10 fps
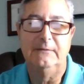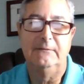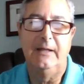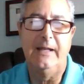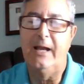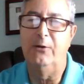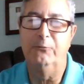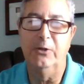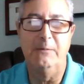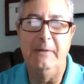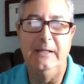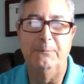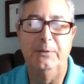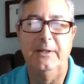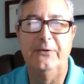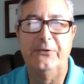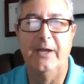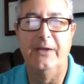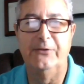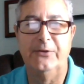And I don't really mean to
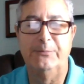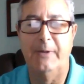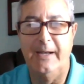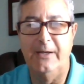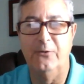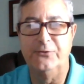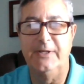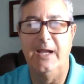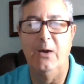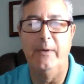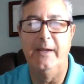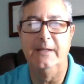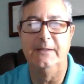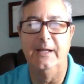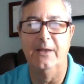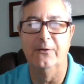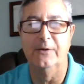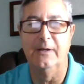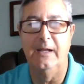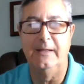politicize this, but I don't see how we get
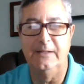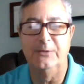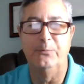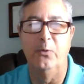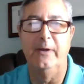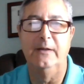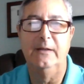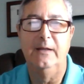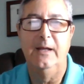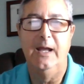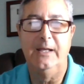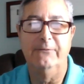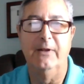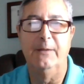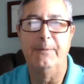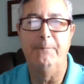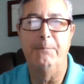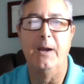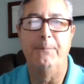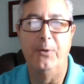together at this point and develop a
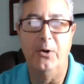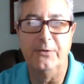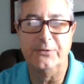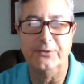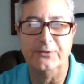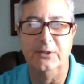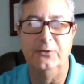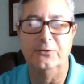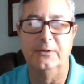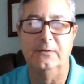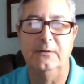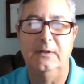bipartisan solution.